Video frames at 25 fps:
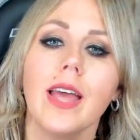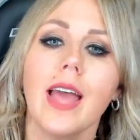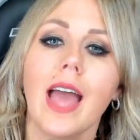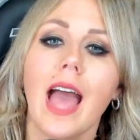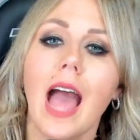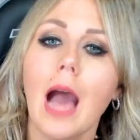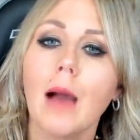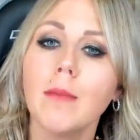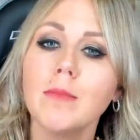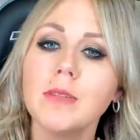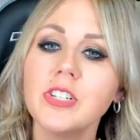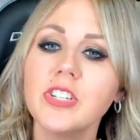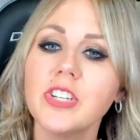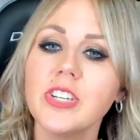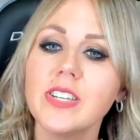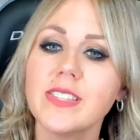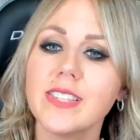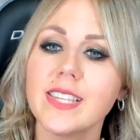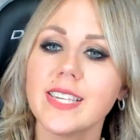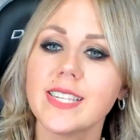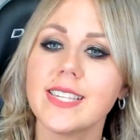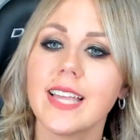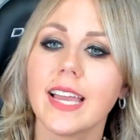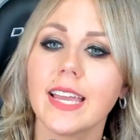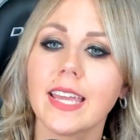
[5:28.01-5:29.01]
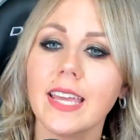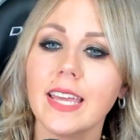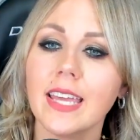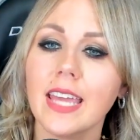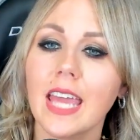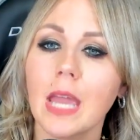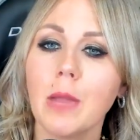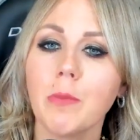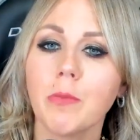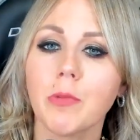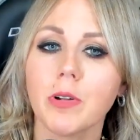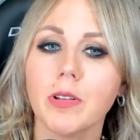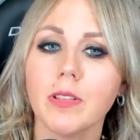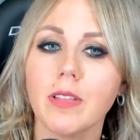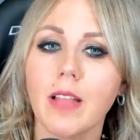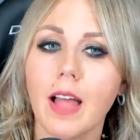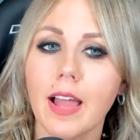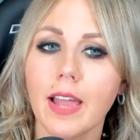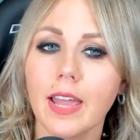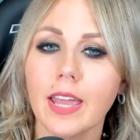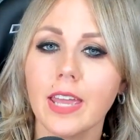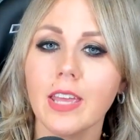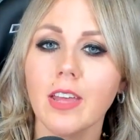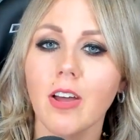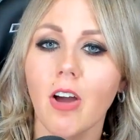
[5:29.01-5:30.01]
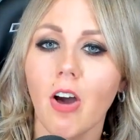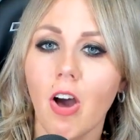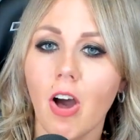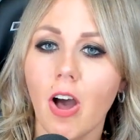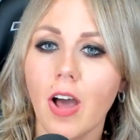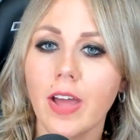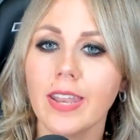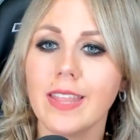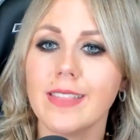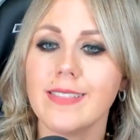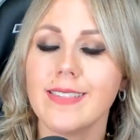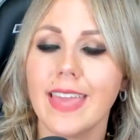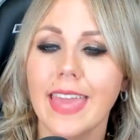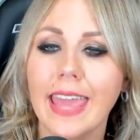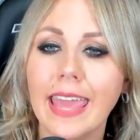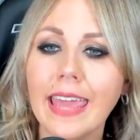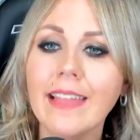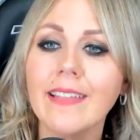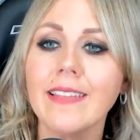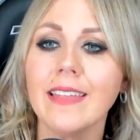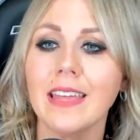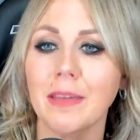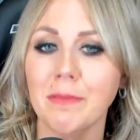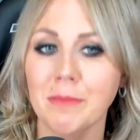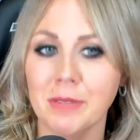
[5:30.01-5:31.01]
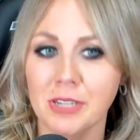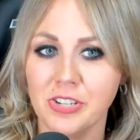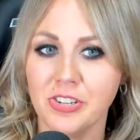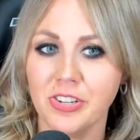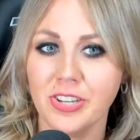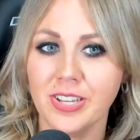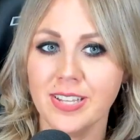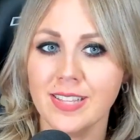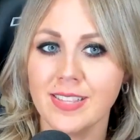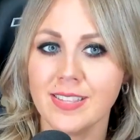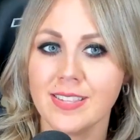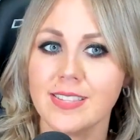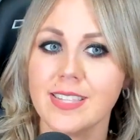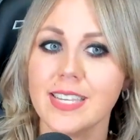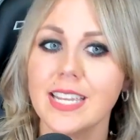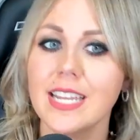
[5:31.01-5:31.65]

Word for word: how much is the second game reliant on tailing missions?